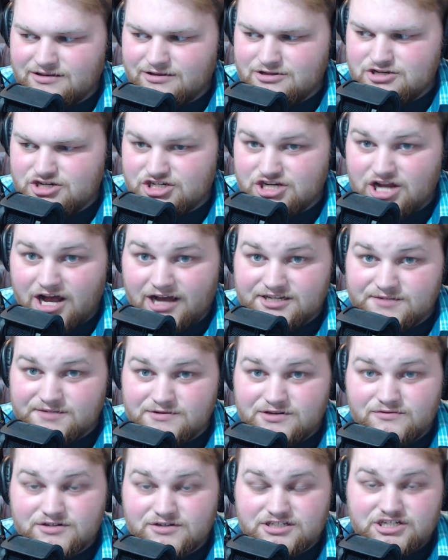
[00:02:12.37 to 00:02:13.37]
shocked me
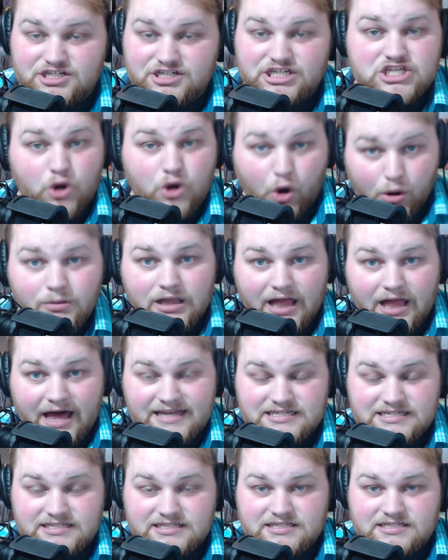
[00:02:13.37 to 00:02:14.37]
was she
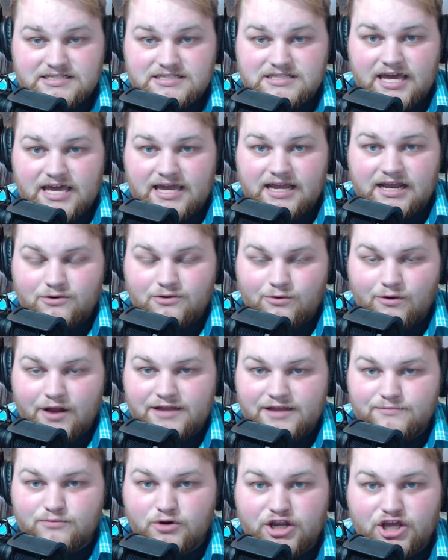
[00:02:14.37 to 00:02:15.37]
normalized this thing, right?
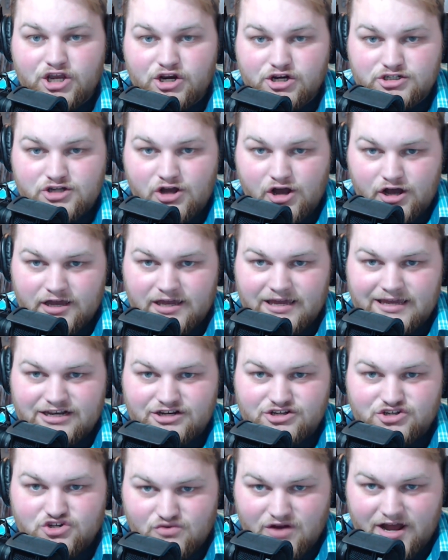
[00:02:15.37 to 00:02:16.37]
Putting her dog in a
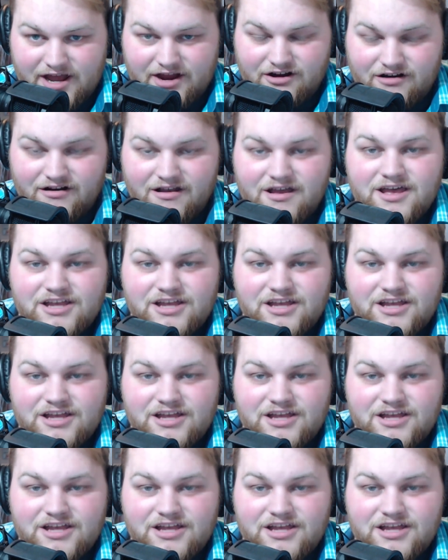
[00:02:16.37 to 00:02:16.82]
dryer.